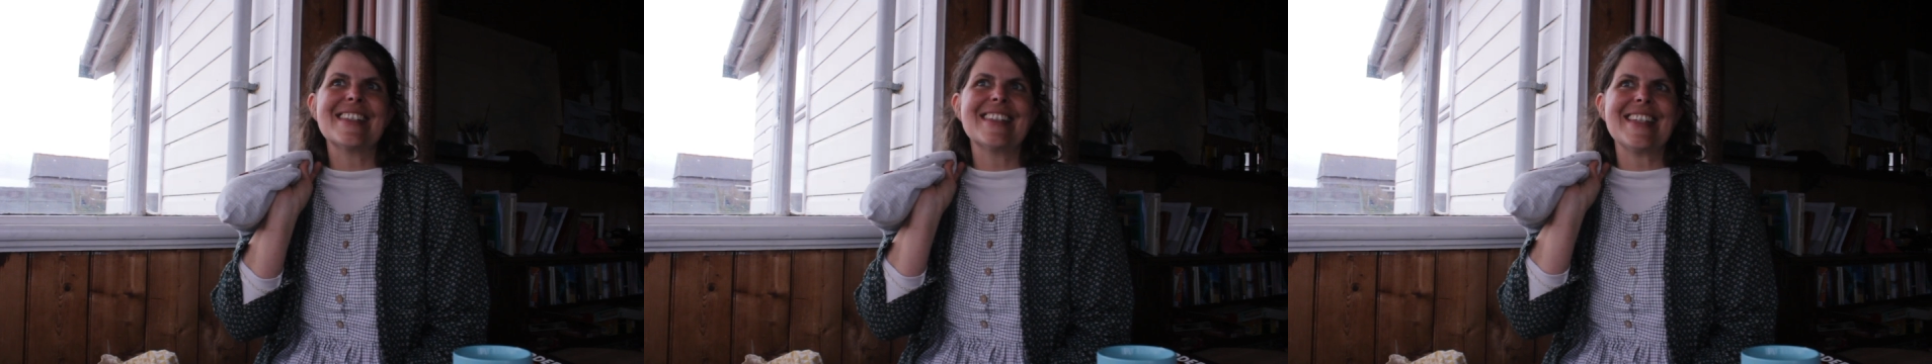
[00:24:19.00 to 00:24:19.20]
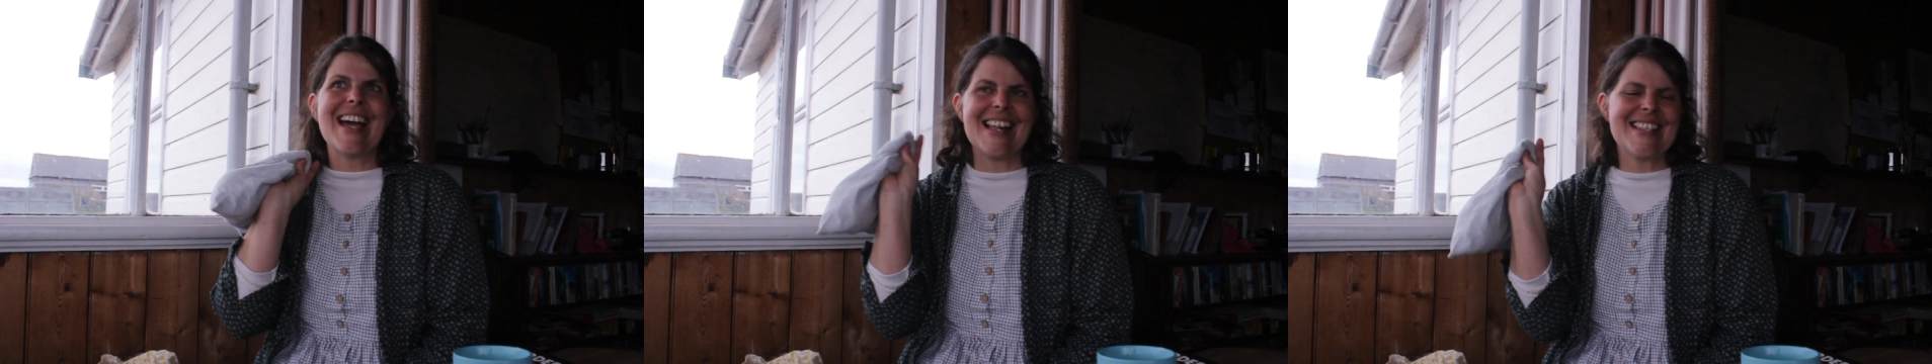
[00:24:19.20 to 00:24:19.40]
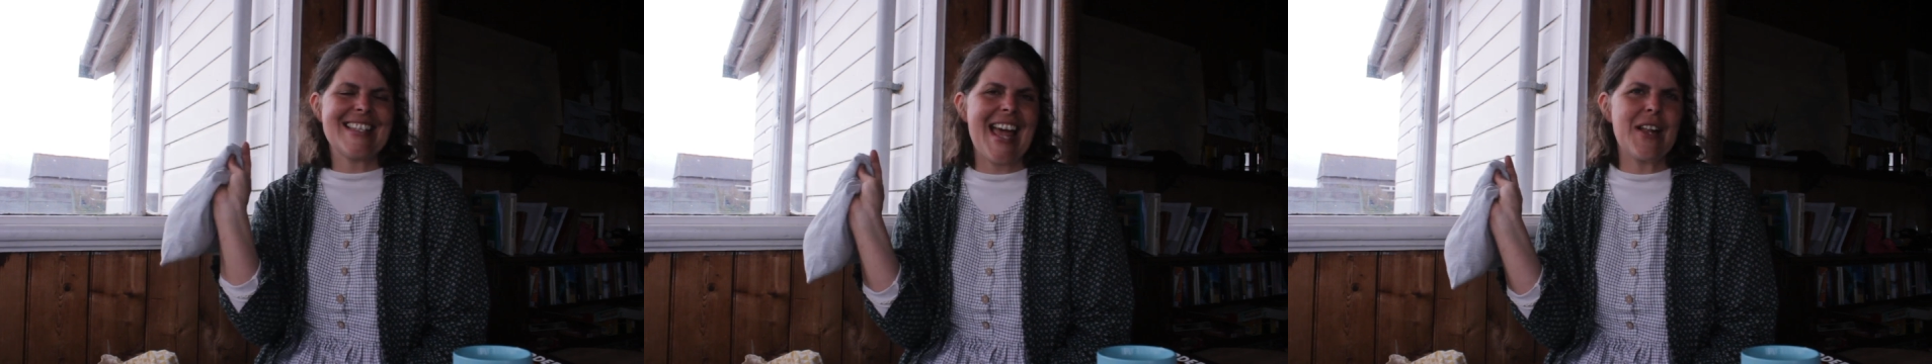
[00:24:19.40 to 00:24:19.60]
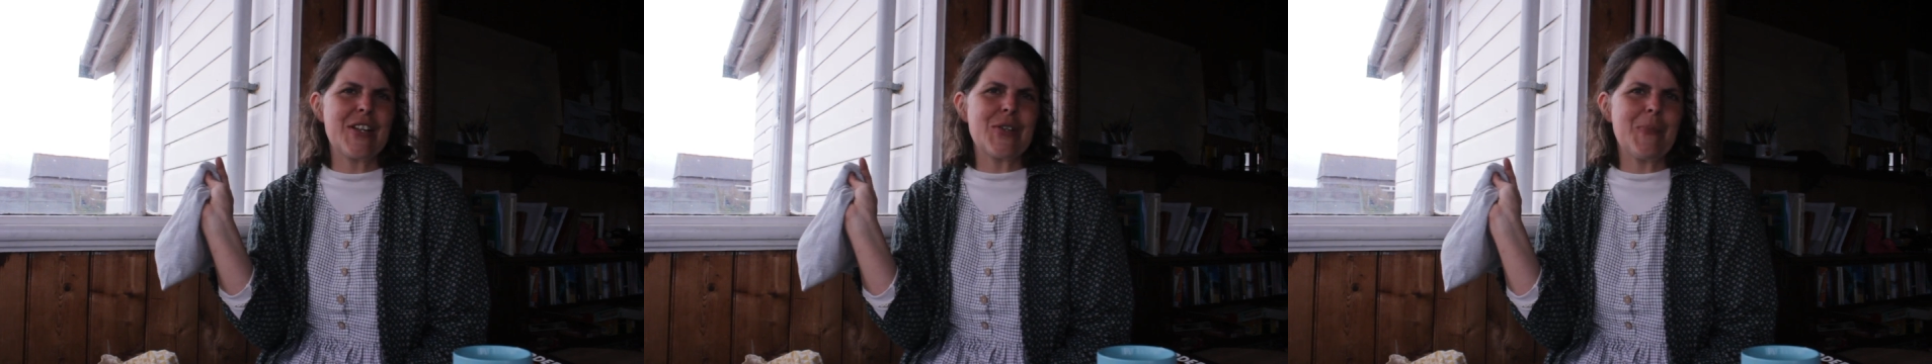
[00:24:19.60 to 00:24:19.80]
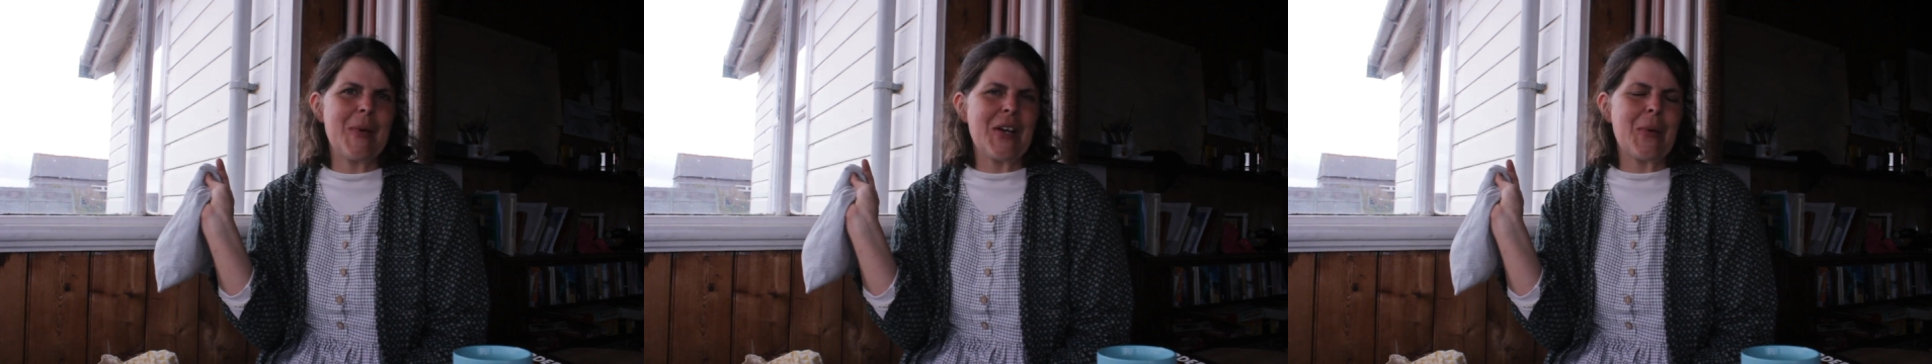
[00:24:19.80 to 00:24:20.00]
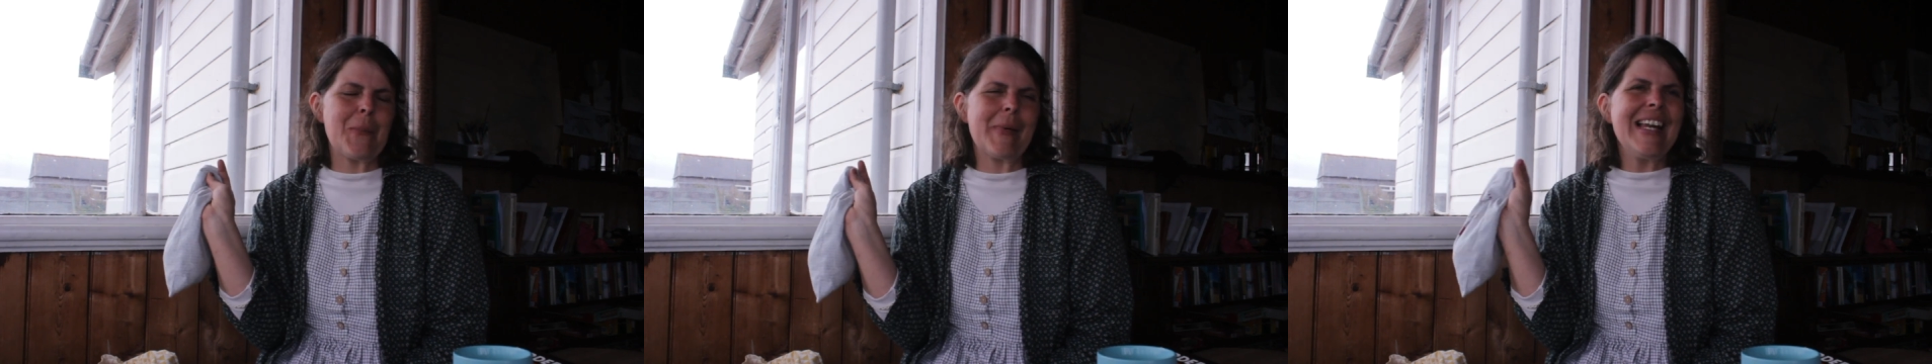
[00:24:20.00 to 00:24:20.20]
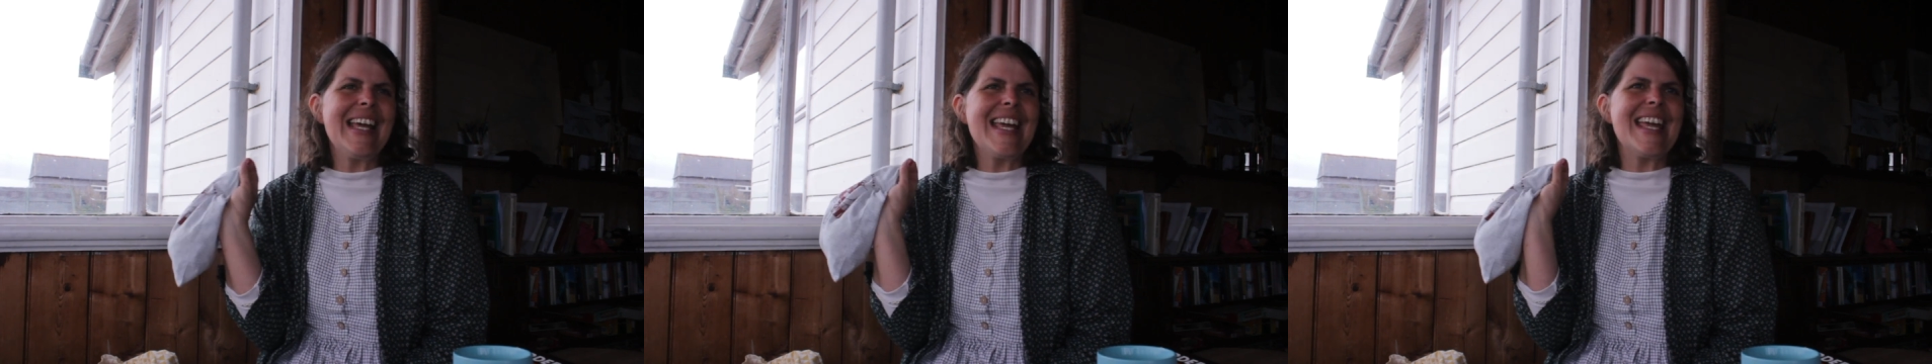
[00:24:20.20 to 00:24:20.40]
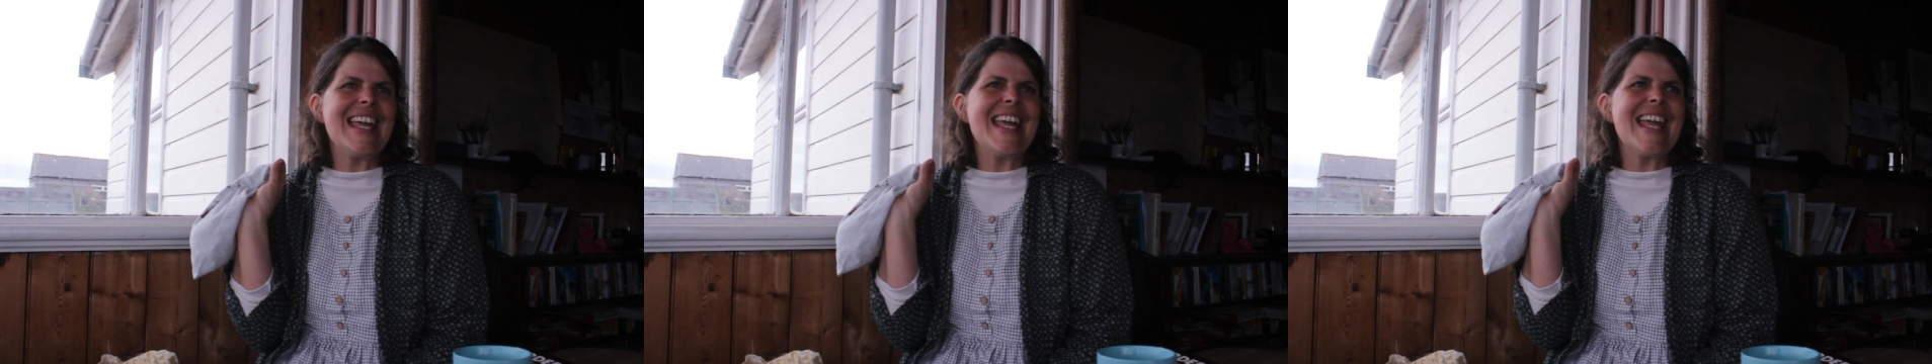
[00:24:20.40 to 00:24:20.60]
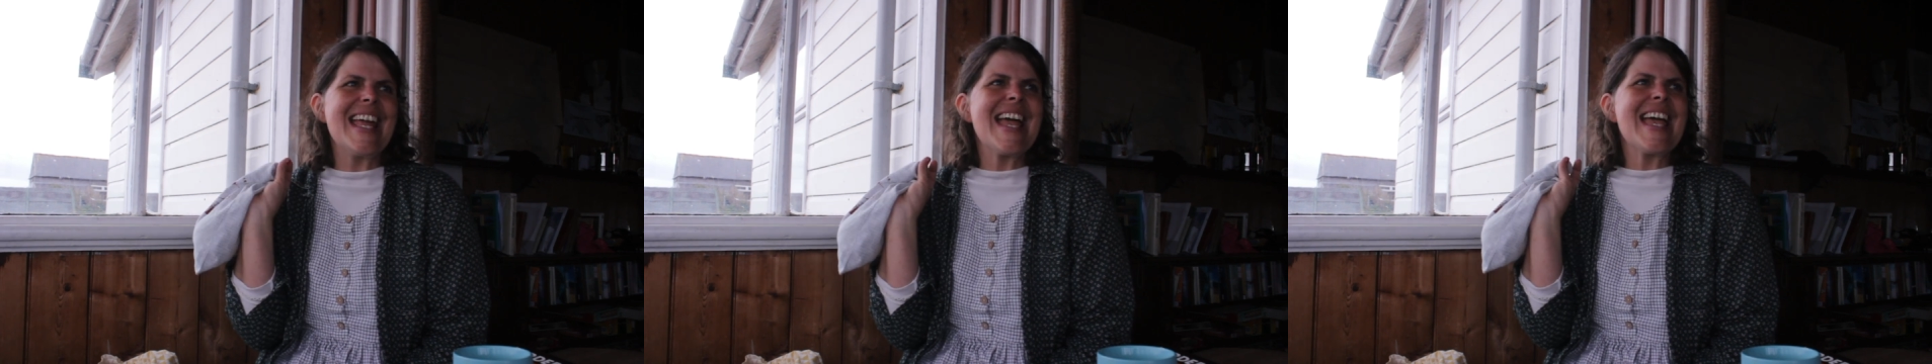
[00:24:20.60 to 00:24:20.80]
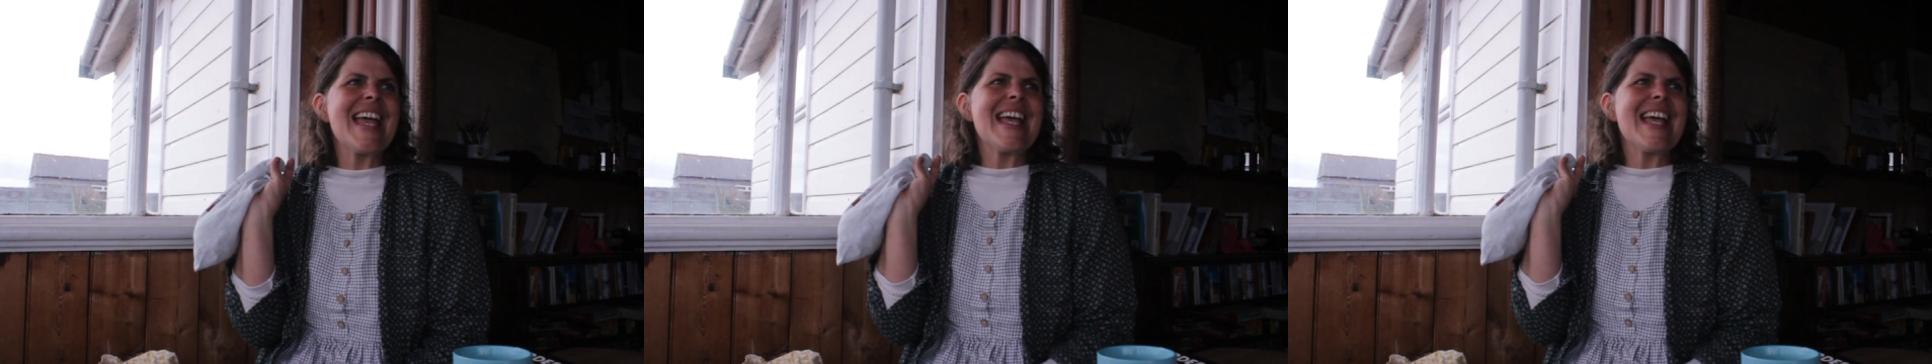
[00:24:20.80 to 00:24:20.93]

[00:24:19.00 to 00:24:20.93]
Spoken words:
that set to be complete